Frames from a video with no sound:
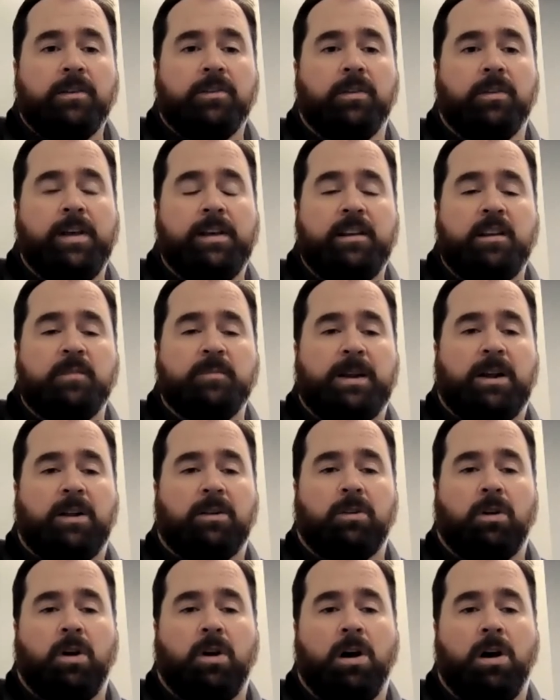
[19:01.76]
So this has been
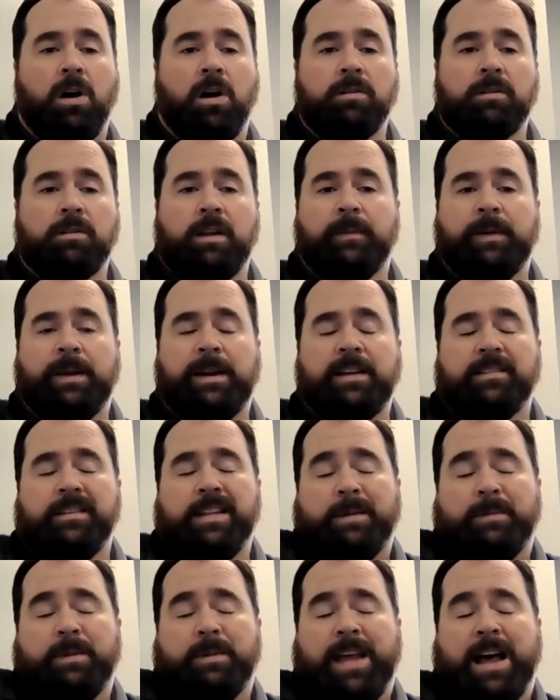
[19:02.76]
it's
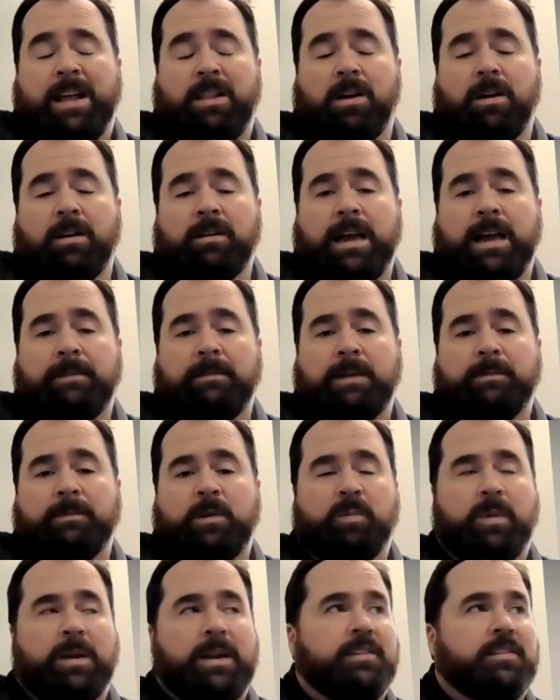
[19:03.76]
not been that long time
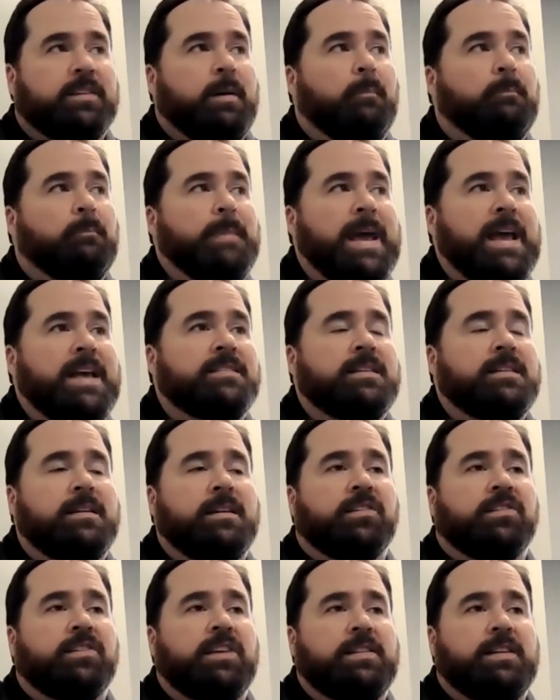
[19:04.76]
coming, but it's amazing
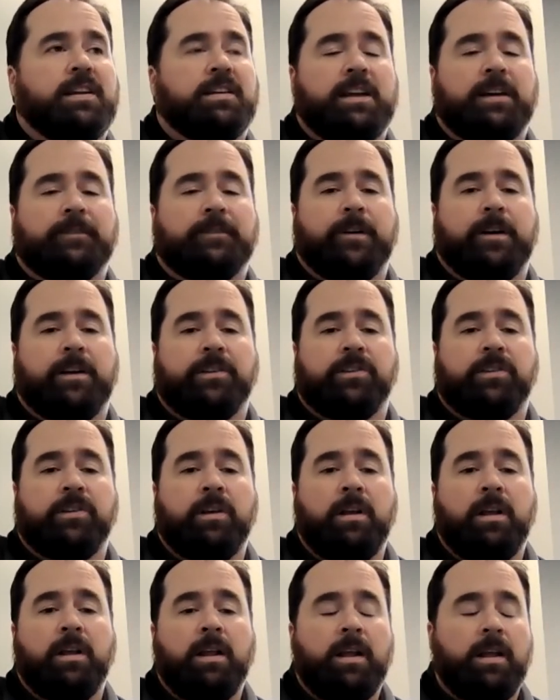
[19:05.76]
to see the difference.
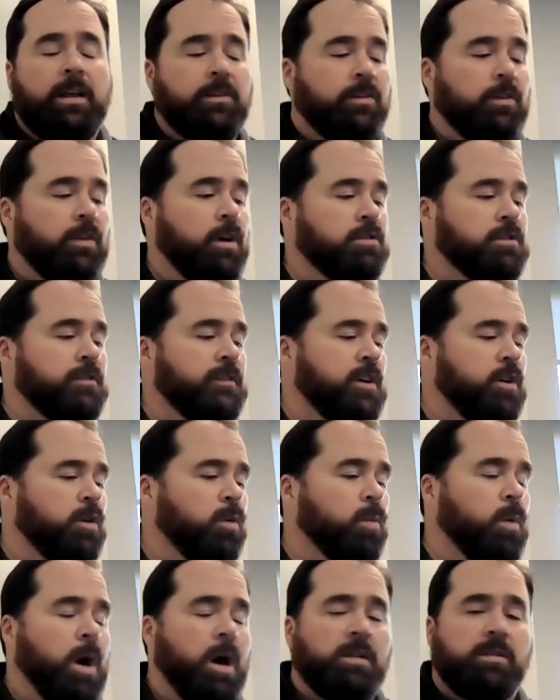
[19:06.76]
So those of you who
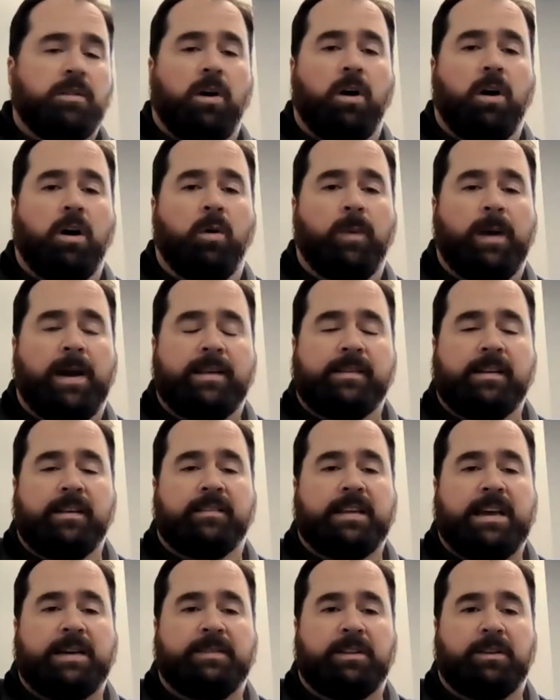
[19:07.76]
walk the hallways
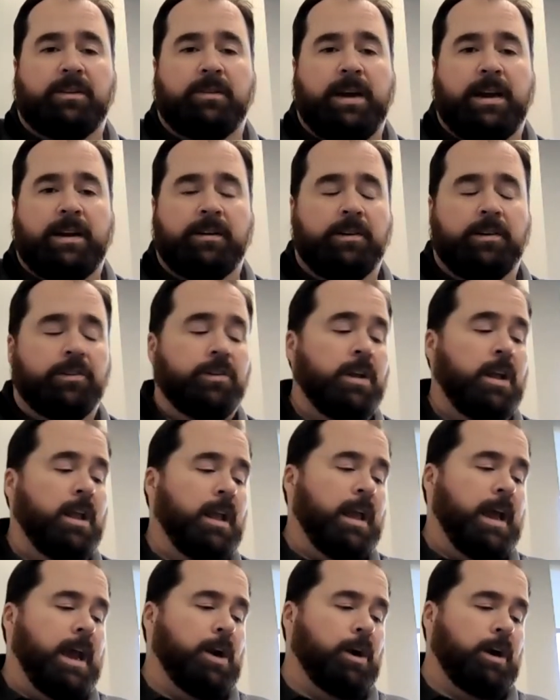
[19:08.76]
as 7th graders
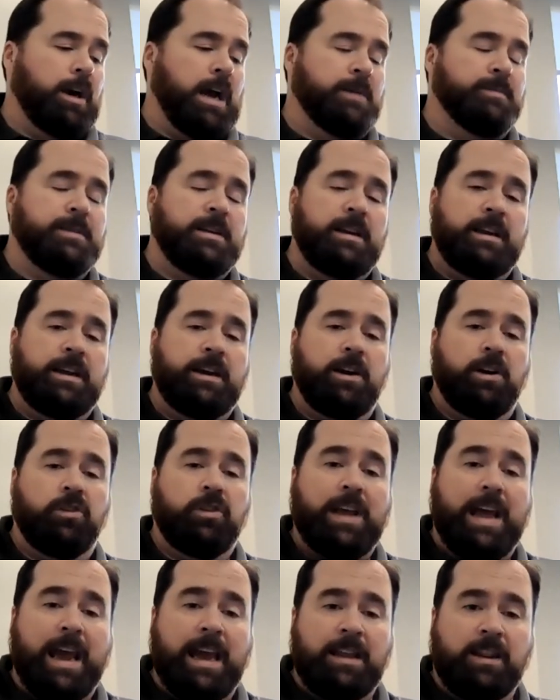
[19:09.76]
and are coming in here
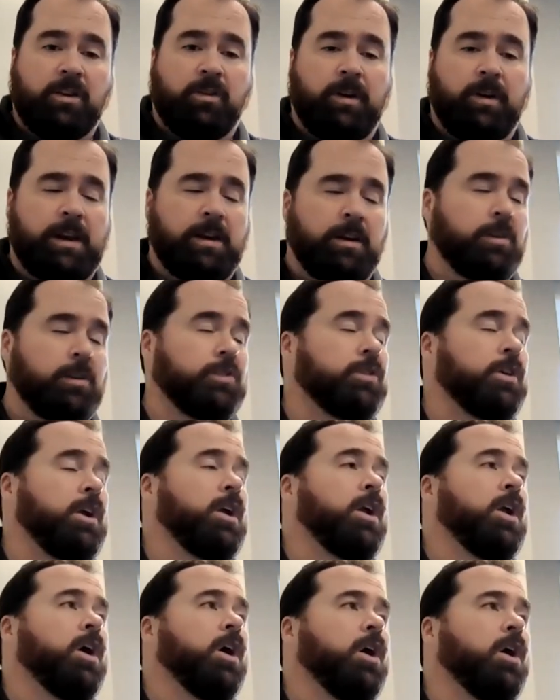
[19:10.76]
as 8th graders
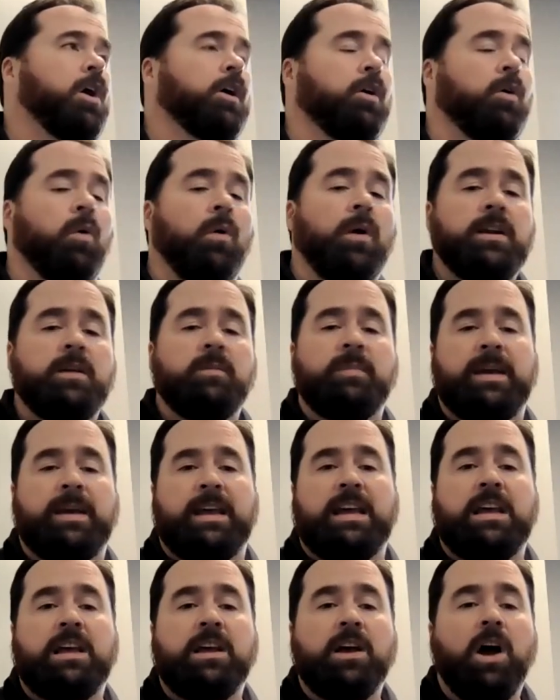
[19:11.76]
are going to
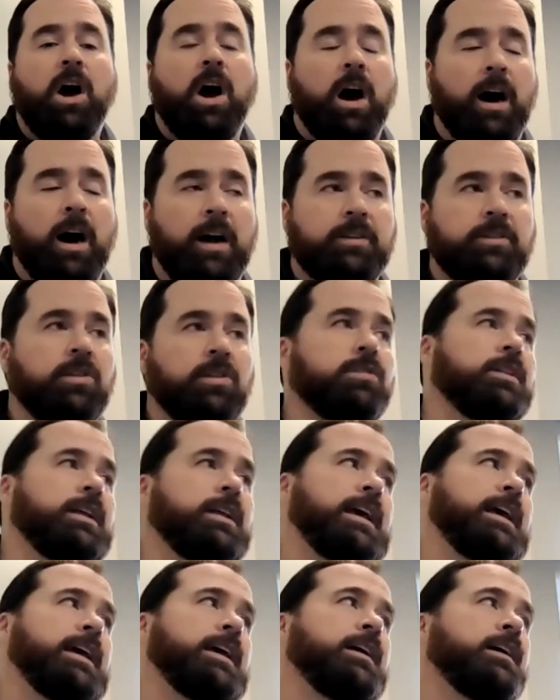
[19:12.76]
be
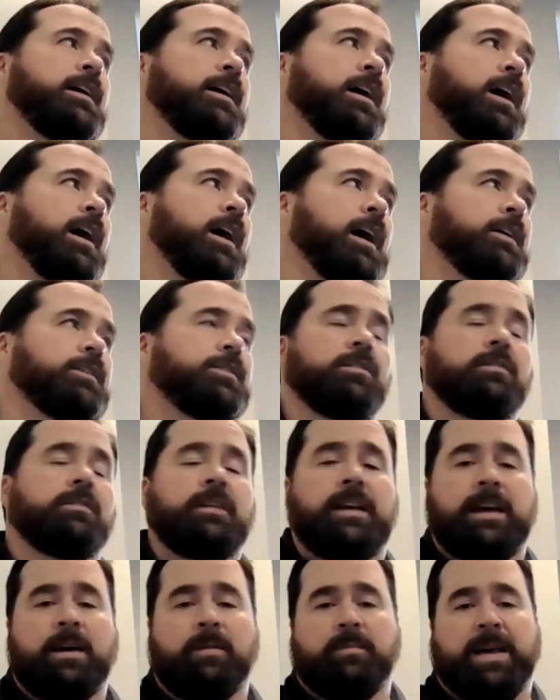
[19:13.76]
utterly,
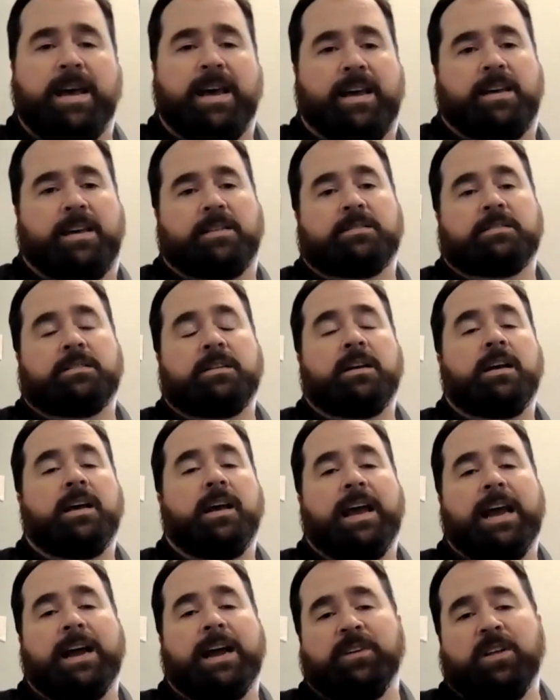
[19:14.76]
utterly amazed.
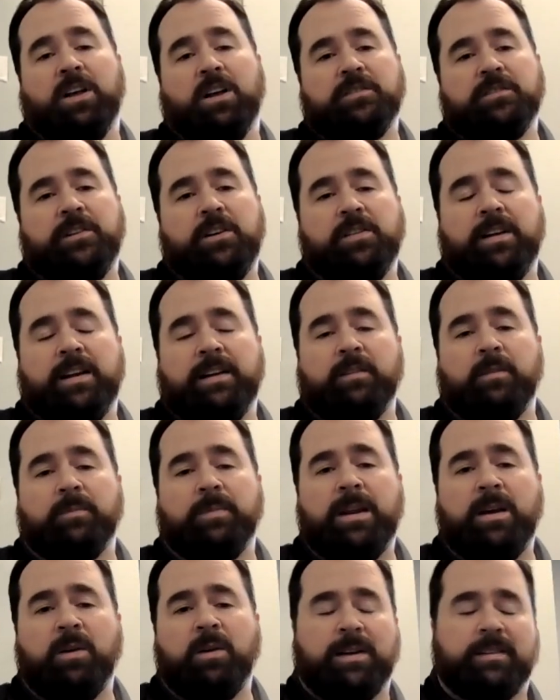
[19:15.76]
And for those of you that have never
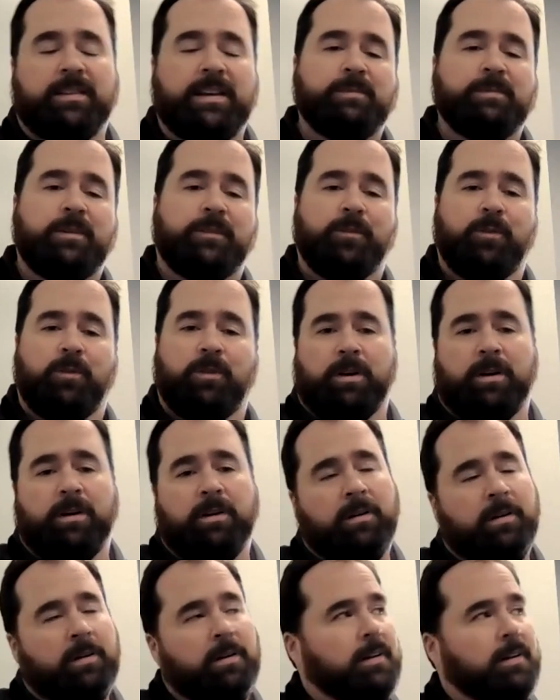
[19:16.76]
been at Wesleyan
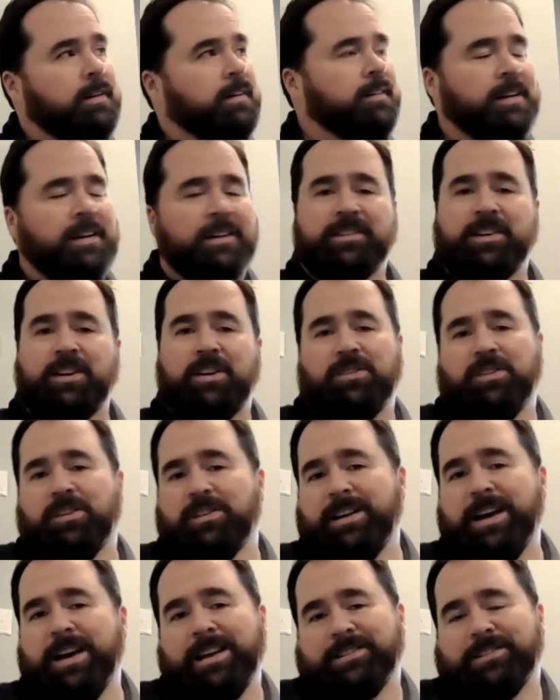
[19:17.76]
before, it's going to
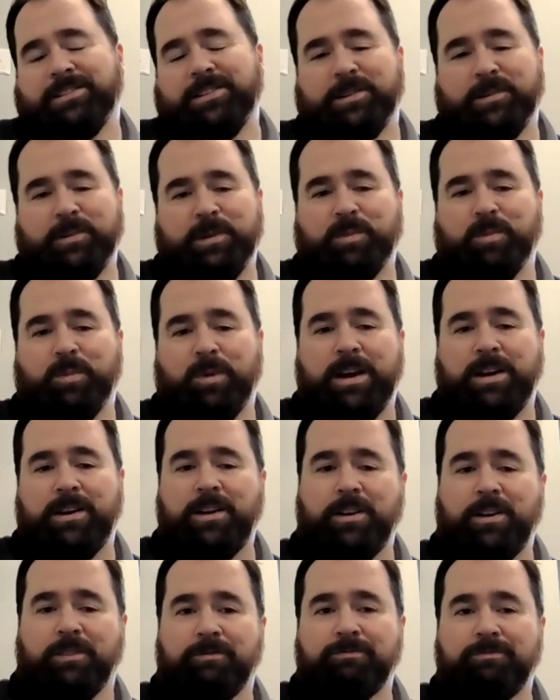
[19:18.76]
look nice because it's just brand
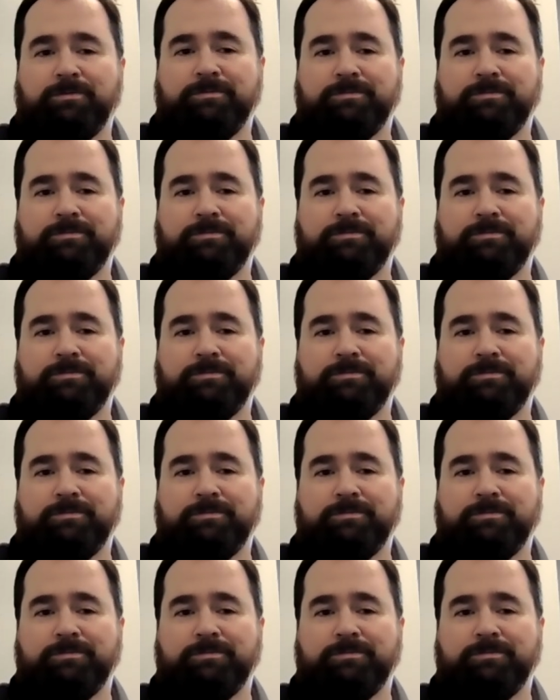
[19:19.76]
new.